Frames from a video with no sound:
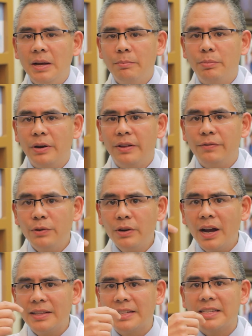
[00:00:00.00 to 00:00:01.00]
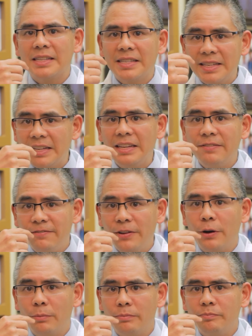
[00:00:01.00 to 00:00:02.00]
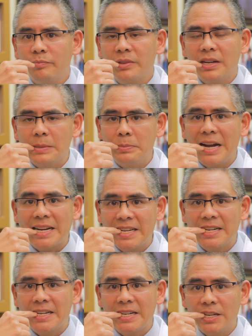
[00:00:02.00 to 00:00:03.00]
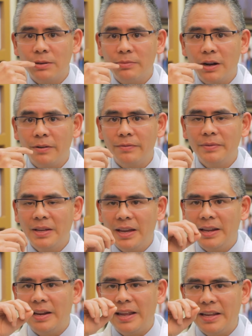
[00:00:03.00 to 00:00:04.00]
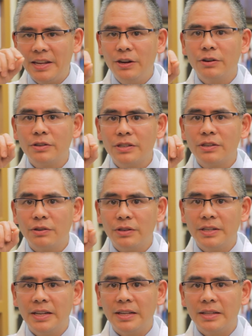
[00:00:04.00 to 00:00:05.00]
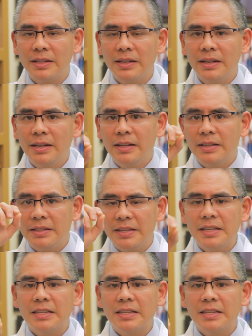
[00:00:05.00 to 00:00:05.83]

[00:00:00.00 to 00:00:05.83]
But if you got this sticky film of bacteria in your mouth and adheres to your teeth, this